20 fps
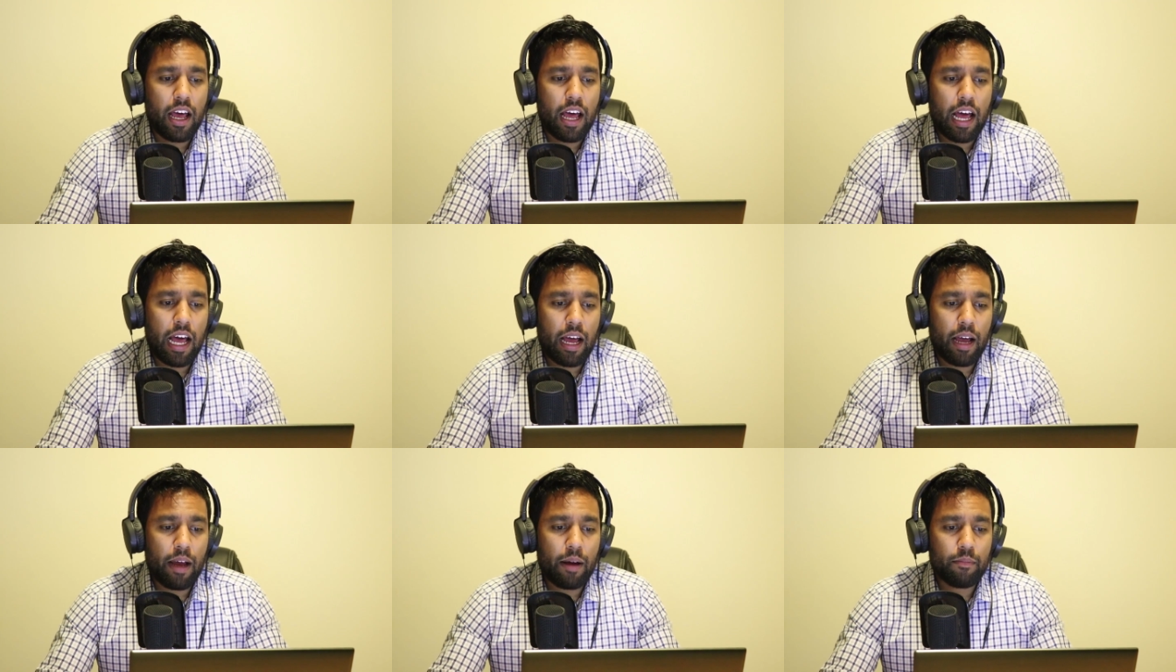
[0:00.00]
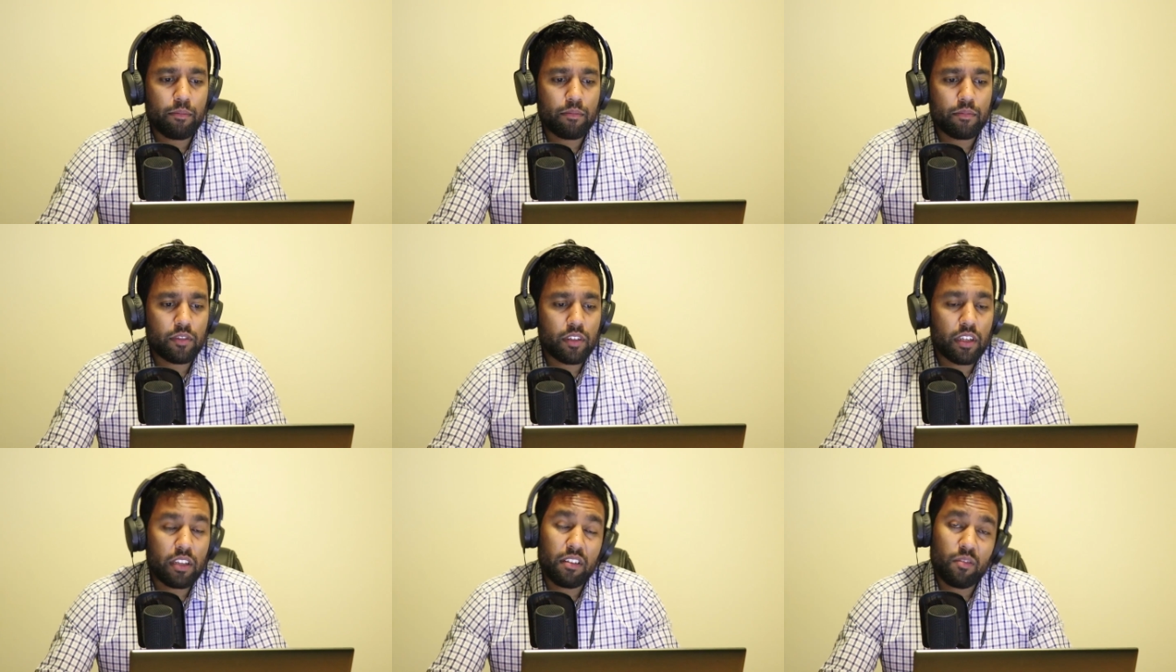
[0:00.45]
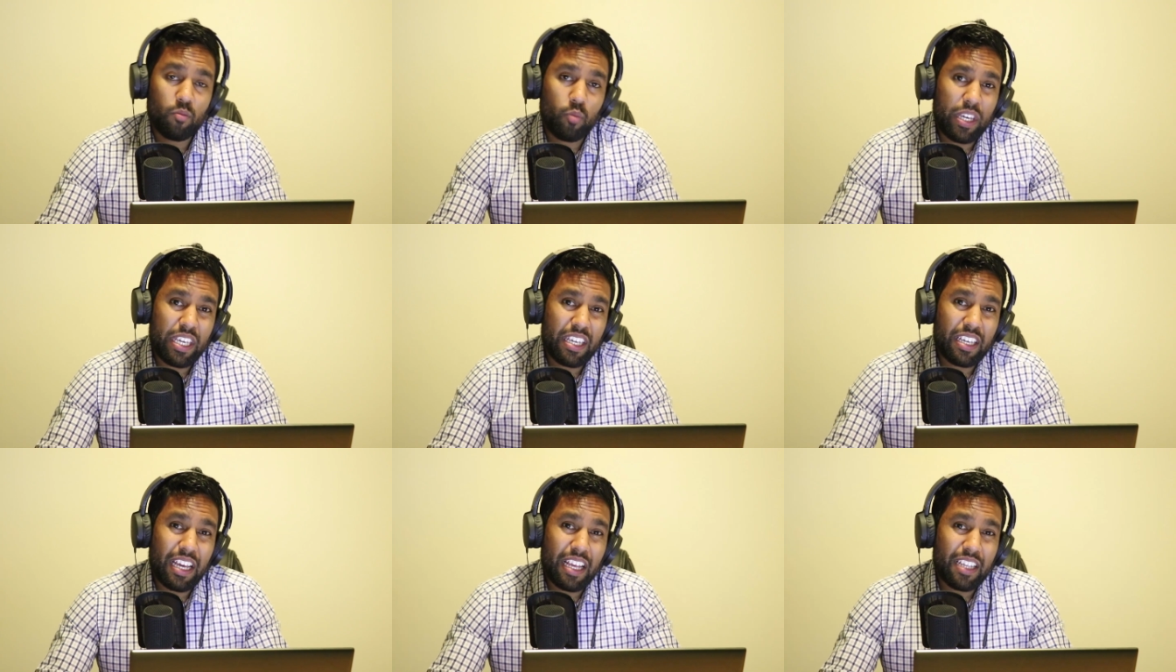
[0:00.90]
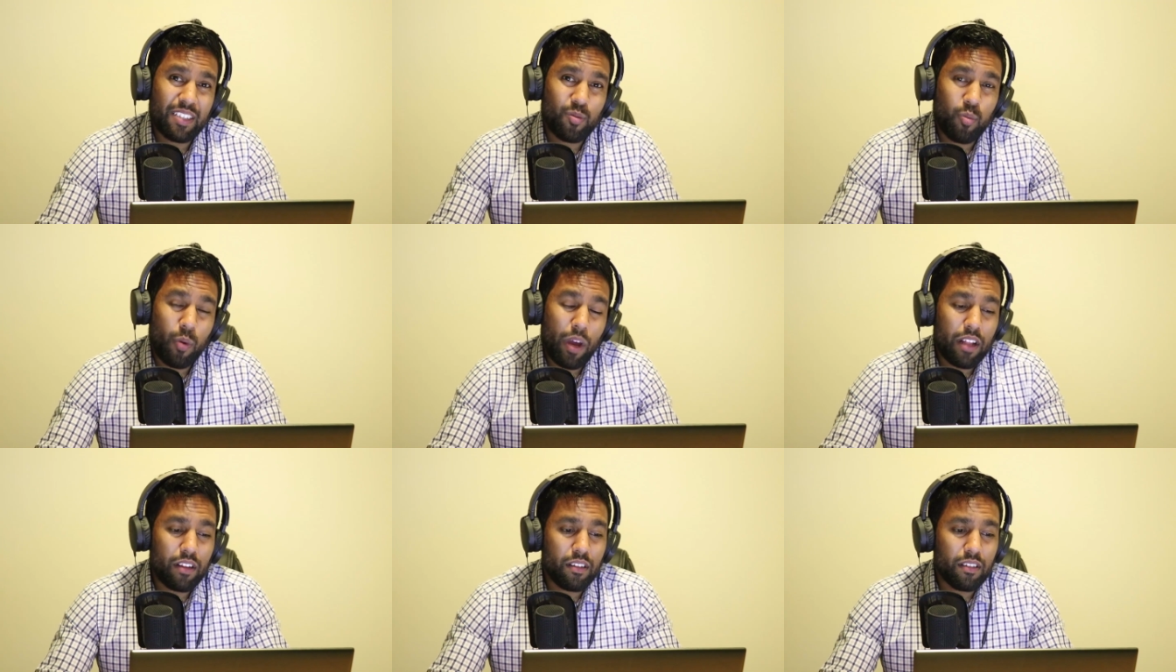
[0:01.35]
Um, in the week as
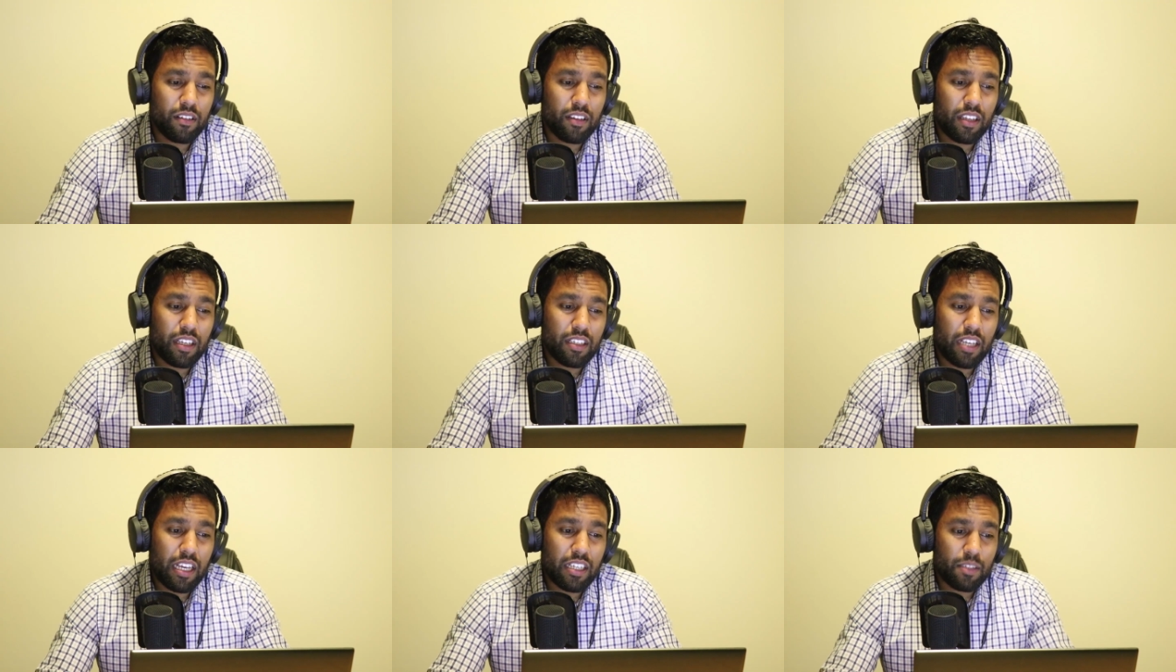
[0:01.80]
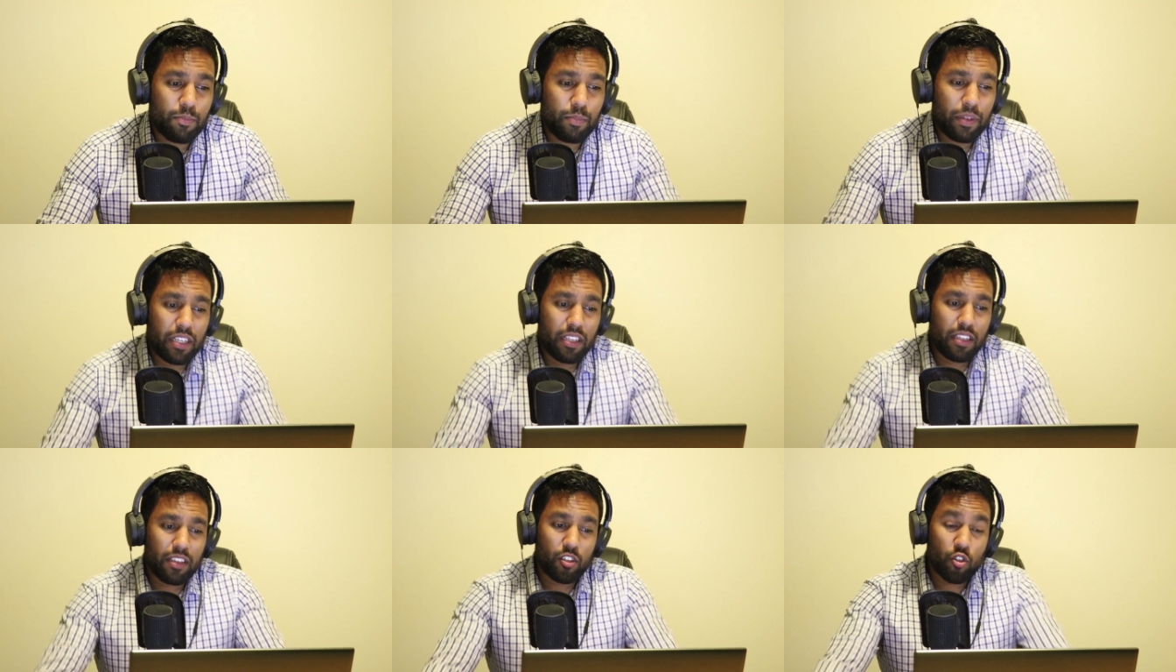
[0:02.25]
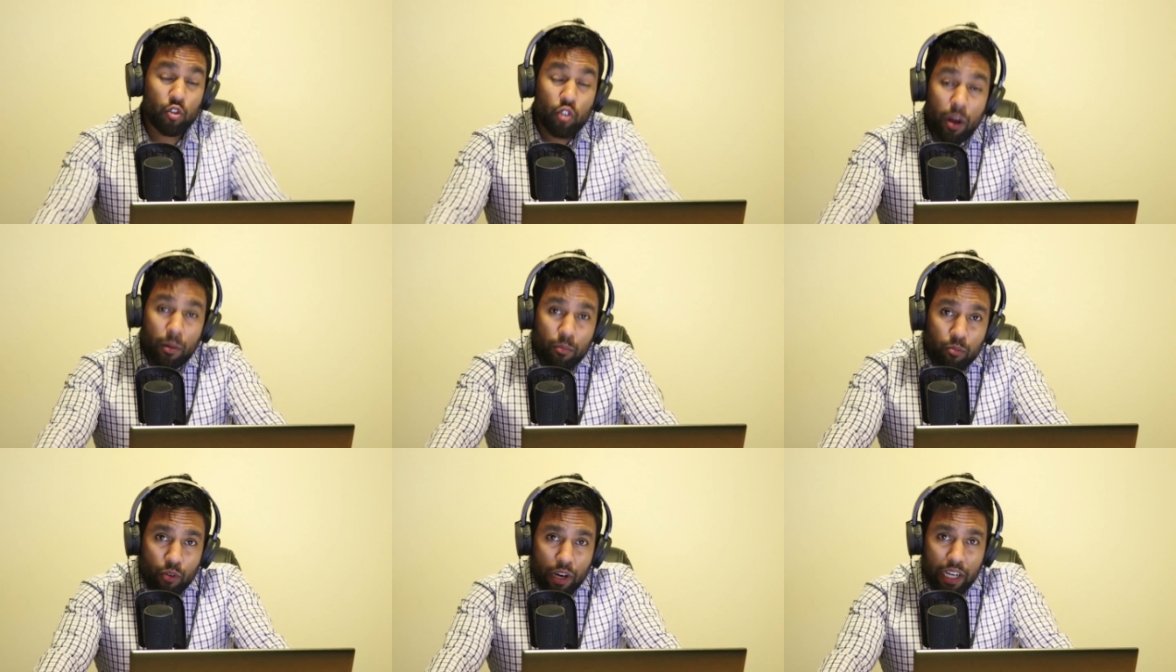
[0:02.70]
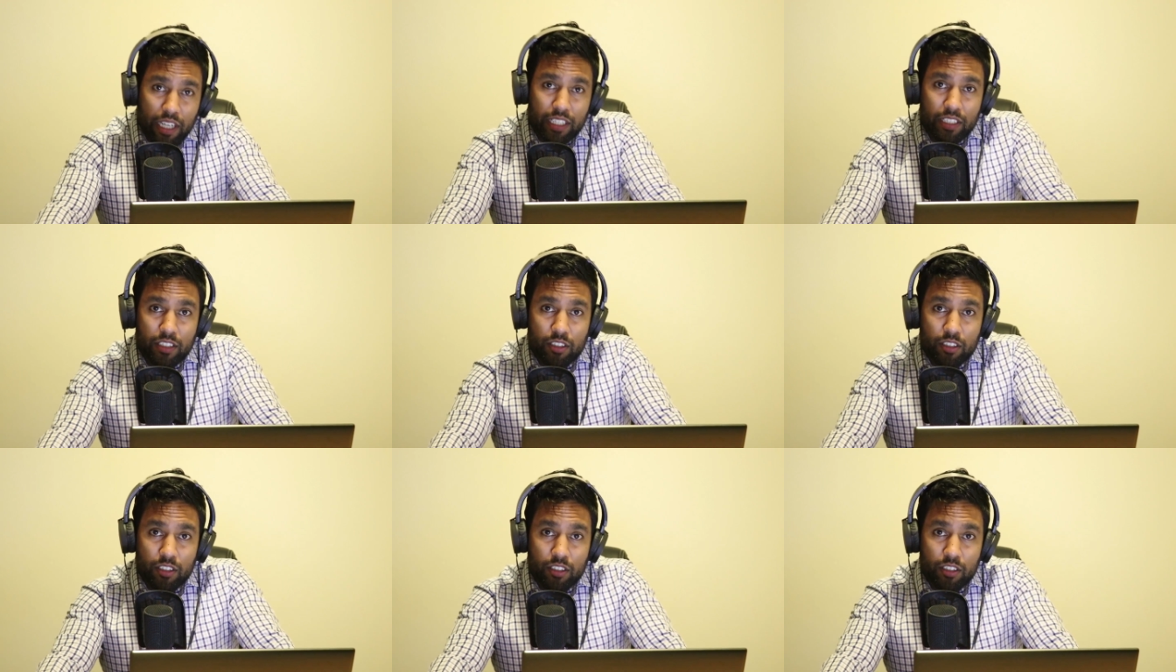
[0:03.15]
well, there has been the Trump rally.